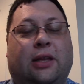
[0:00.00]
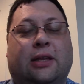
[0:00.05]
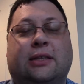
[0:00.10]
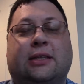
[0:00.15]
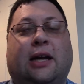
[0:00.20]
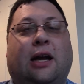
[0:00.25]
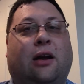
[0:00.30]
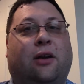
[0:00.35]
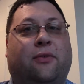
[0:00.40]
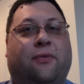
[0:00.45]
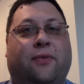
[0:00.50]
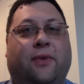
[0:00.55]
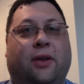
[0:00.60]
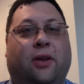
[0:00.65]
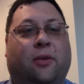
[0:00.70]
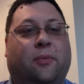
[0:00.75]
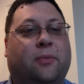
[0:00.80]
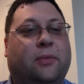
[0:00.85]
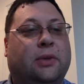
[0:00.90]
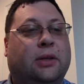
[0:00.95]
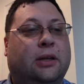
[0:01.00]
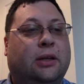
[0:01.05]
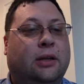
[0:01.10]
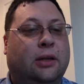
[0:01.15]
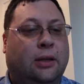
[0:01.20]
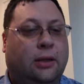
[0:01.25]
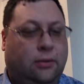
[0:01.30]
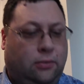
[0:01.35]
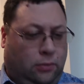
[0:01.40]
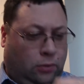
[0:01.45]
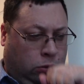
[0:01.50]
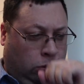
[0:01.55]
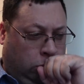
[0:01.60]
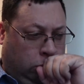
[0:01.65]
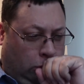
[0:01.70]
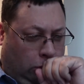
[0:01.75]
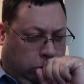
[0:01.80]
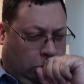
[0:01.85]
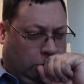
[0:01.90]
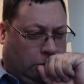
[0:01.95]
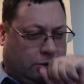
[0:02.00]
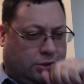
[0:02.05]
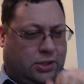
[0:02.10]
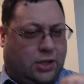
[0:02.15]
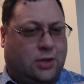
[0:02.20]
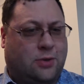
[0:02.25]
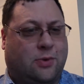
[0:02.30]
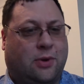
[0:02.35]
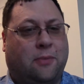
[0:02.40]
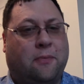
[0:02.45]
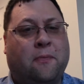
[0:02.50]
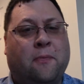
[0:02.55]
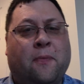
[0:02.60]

entire film. Excuse me.